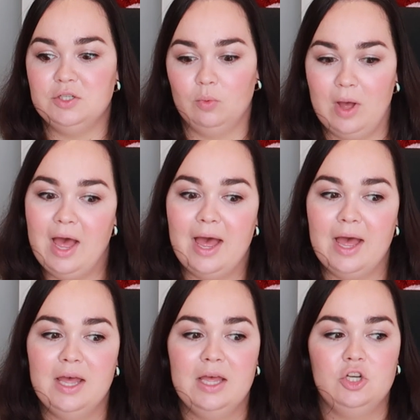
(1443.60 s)
to
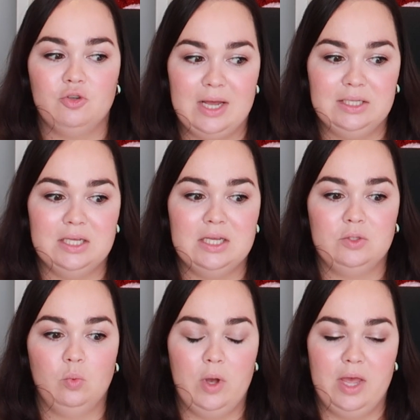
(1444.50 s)
wear
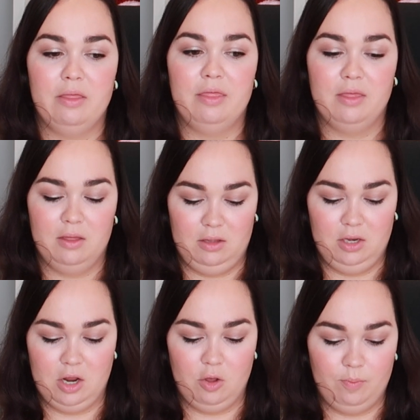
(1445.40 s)
dresses with,
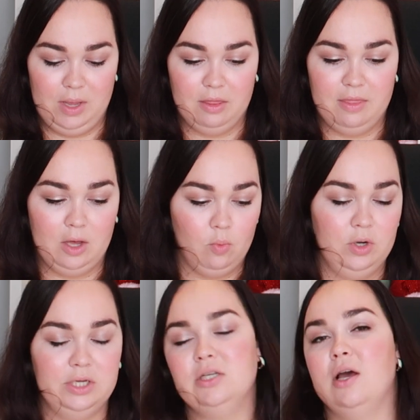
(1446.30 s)
you know, big thick
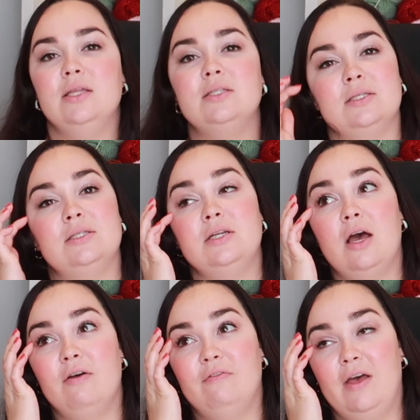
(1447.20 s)
woolly tights and
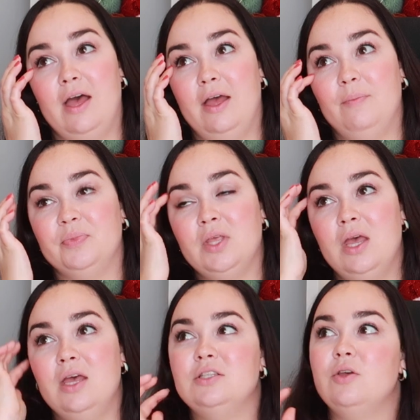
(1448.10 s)
stuff.
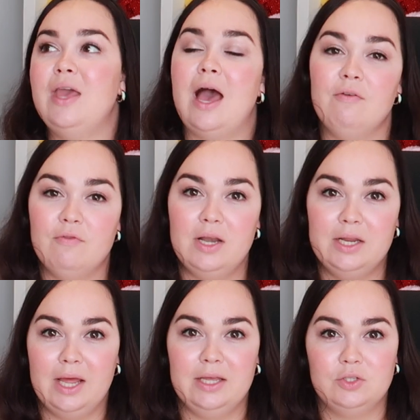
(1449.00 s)
So yeah, I've
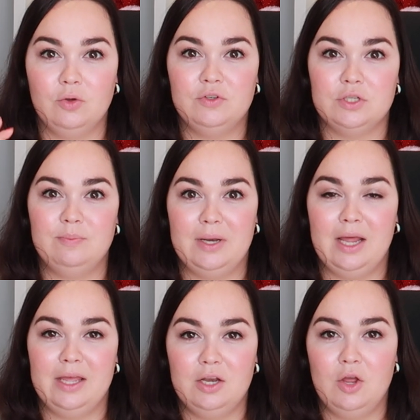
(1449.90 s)
really like sort of just been
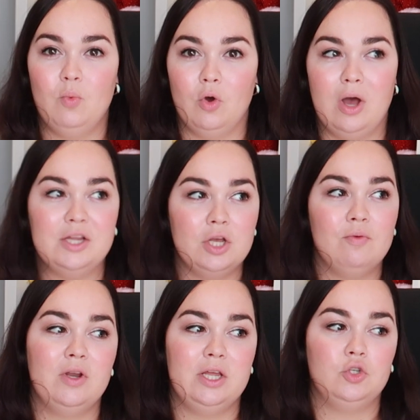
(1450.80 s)
like, you know what, I
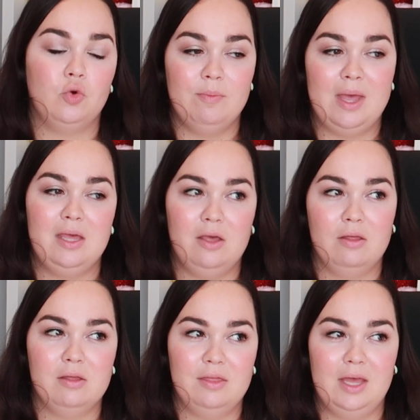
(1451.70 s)
don't really enjoy making
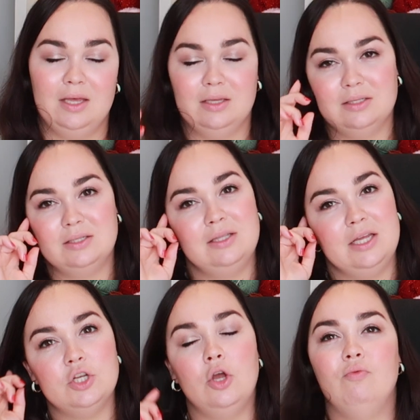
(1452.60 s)
other things.
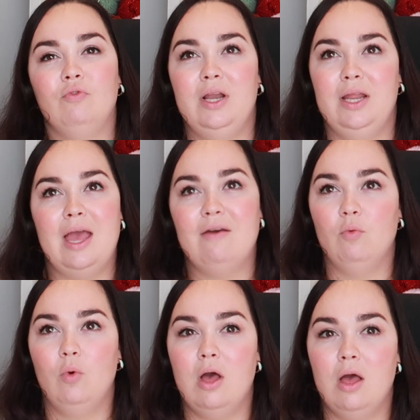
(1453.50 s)
They don't really ever
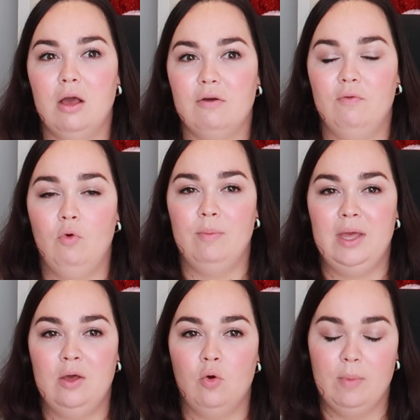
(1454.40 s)
work for
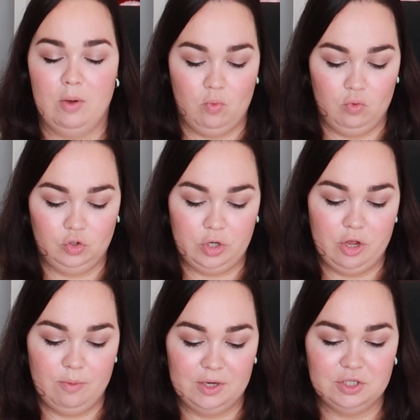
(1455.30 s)
me or my
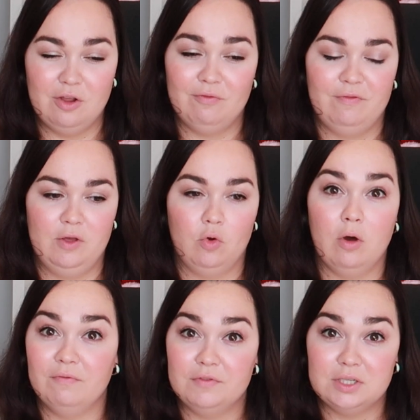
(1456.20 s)
wardrobe. I don't feel
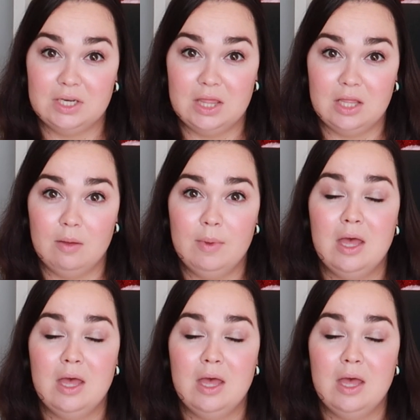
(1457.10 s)
confident in them,